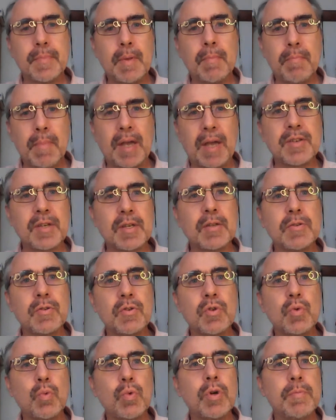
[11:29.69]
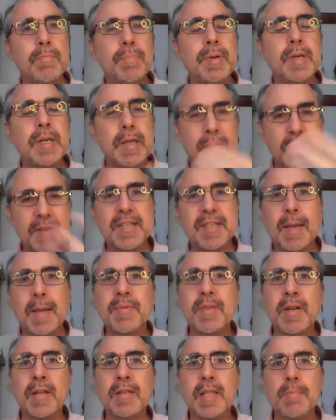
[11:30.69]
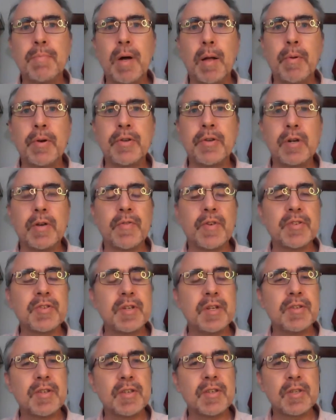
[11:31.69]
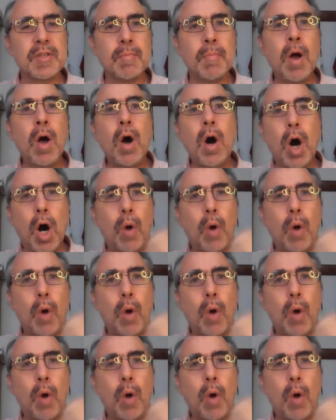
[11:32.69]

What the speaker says: Mexicans would be accepted into the public university system,